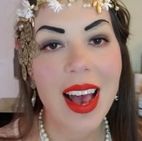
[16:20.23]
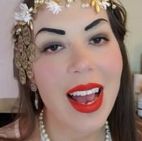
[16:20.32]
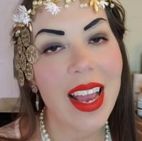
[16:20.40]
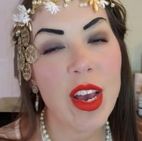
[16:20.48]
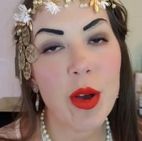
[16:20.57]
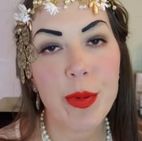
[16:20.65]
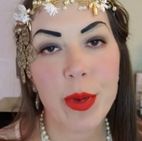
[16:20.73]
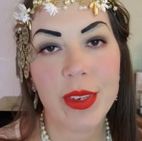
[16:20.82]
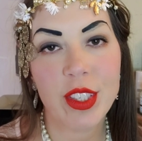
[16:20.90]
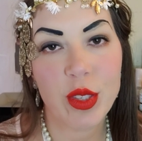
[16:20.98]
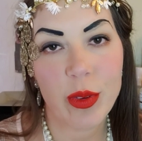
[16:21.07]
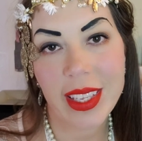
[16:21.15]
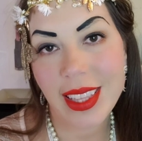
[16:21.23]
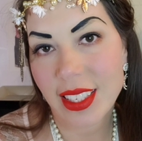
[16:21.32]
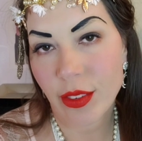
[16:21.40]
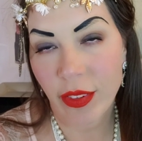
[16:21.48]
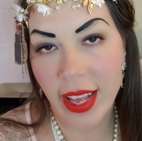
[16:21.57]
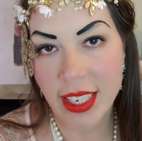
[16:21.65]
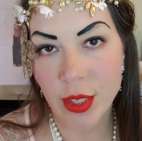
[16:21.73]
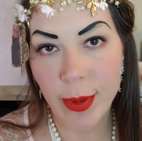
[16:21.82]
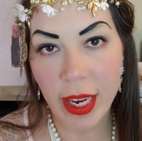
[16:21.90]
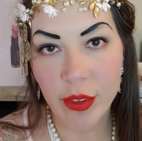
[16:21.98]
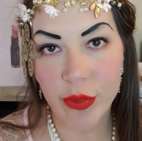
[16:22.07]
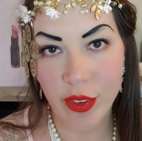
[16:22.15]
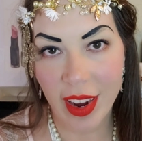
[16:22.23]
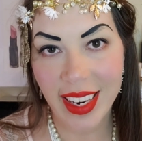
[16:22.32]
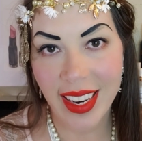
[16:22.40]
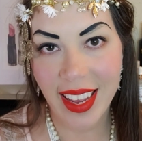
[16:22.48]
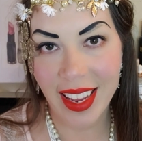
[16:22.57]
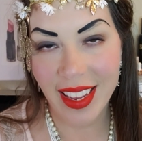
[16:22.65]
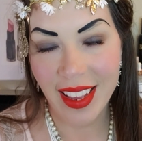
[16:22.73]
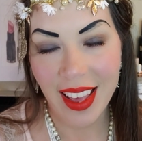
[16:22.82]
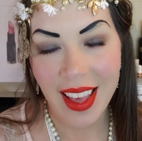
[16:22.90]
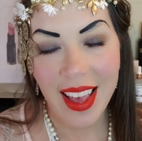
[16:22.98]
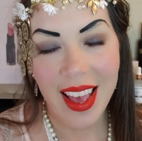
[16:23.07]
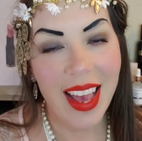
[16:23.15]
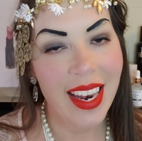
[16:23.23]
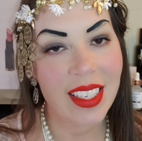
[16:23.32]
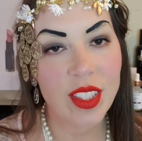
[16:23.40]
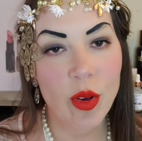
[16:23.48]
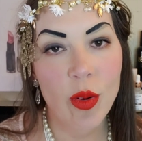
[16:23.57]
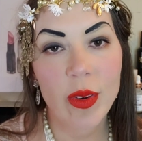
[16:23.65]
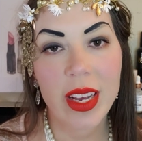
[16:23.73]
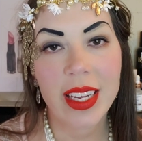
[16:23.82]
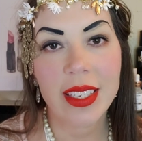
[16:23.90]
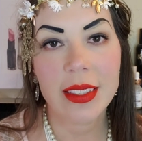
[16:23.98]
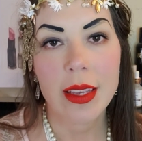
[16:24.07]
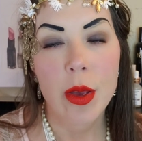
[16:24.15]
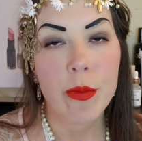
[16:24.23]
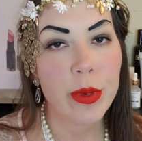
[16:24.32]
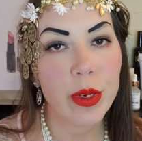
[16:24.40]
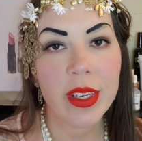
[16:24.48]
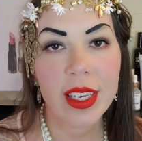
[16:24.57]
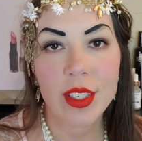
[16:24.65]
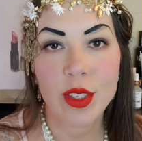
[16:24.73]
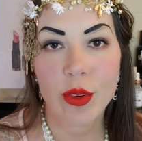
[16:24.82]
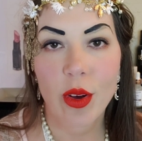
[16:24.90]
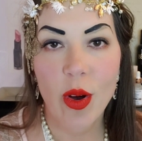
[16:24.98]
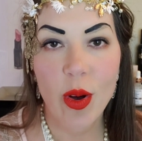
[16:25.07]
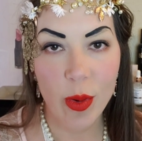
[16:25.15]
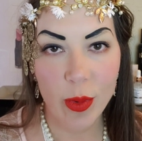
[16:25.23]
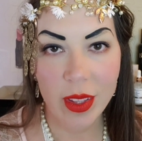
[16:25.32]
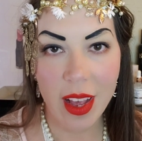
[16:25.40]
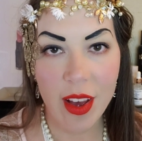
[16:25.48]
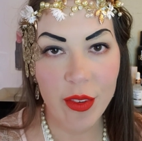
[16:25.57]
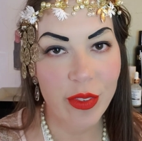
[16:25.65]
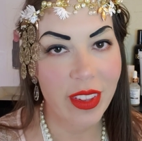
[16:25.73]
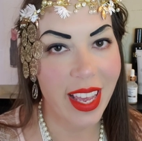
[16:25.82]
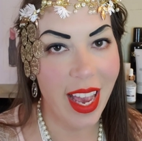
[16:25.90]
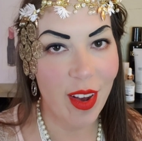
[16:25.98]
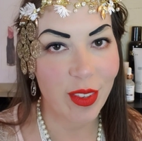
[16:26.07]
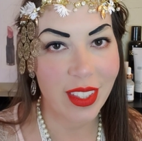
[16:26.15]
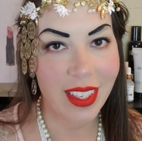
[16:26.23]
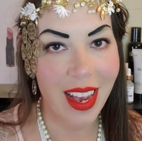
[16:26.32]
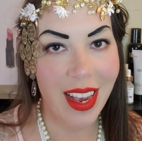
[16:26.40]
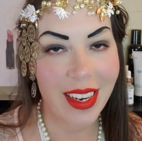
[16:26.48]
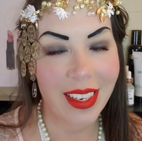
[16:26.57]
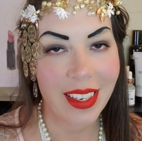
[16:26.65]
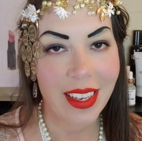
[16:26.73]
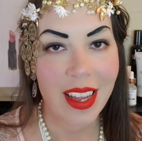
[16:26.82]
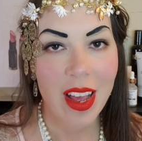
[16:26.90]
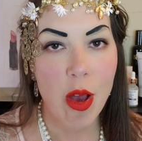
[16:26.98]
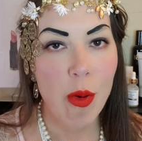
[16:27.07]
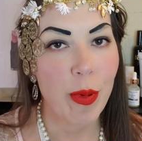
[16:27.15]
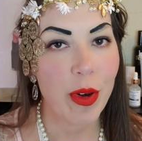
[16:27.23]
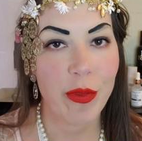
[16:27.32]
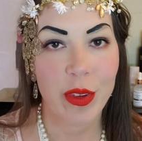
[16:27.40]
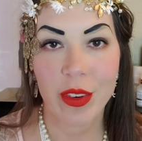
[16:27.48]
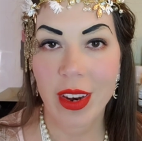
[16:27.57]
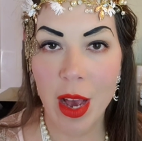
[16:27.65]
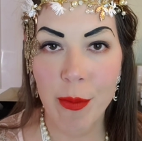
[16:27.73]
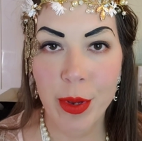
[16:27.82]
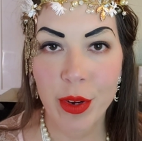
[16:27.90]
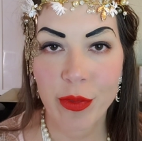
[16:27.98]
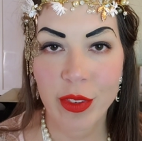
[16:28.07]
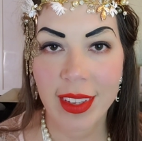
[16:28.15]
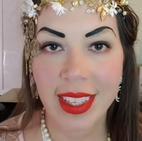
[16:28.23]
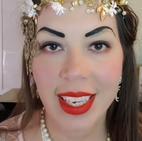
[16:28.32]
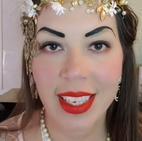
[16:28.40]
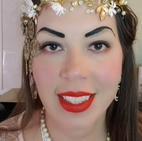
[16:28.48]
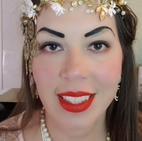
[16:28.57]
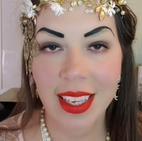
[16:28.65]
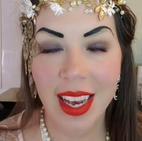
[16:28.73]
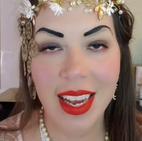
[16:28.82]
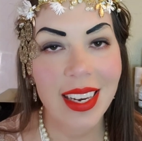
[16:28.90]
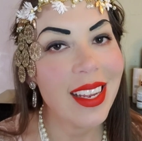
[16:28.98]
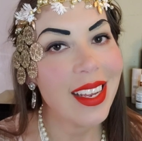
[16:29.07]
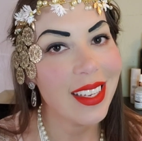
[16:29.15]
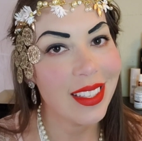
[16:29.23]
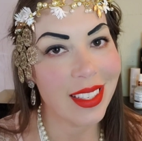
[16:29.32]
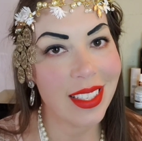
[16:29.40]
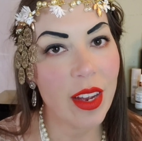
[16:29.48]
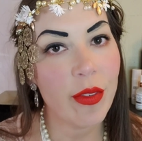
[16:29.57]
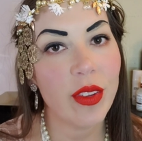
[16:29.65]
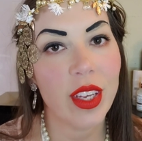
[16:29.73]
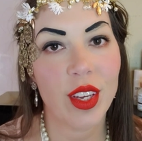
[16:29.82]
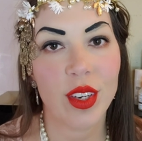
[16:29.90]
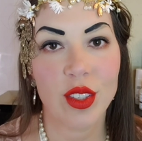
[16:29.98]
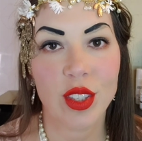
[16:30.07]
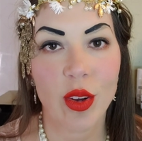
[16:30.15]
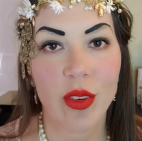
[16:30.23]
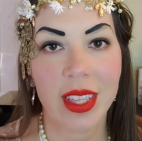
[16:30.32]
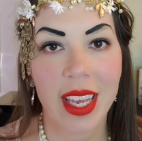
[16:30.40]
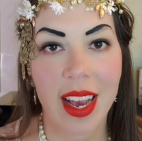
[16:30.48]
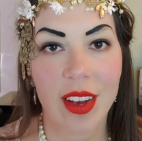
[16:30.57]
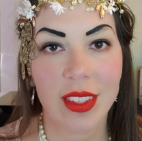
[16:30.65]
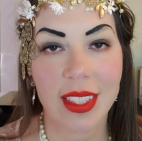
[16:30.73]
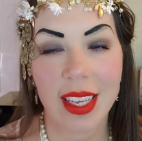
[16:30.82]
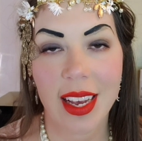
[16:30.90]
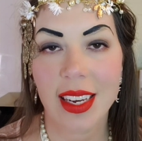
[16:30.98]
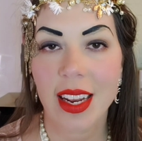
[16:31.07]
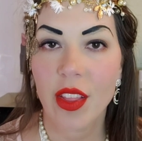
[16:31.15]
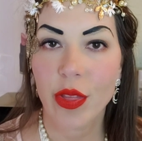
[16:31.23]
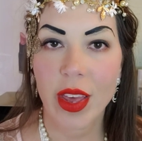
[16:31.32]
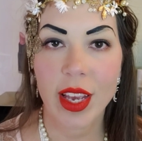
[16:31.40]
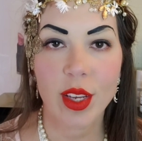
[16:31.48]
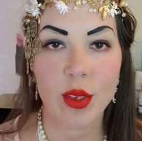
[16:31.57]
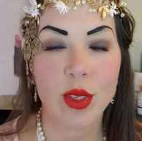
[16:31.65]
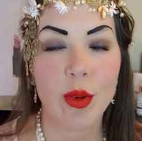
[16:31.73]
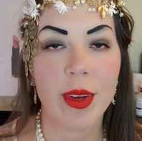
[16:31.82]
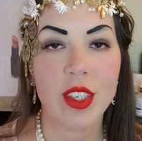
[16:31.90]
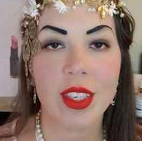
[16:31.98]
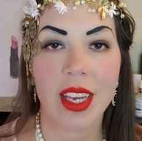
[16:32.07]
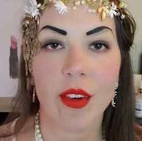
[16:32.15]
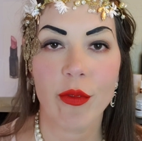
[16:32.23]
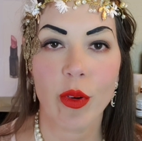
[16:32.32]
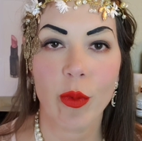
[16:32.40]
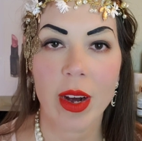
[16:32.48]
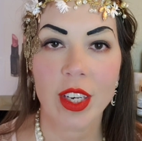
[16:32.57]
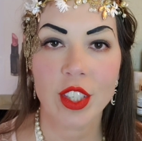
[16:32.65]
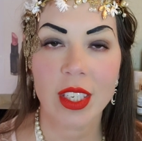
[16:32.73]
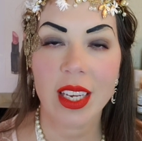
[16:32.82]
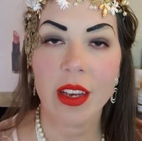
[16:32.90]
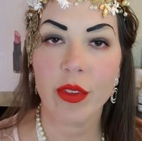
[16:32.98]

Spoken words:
I hope you enjoyed this Flashback Friday, and as always, beauty can do a whole lot for the outside, but if you're not beautiful on the inside, it's definitely going to show on the outside. Thank you so much again for watching.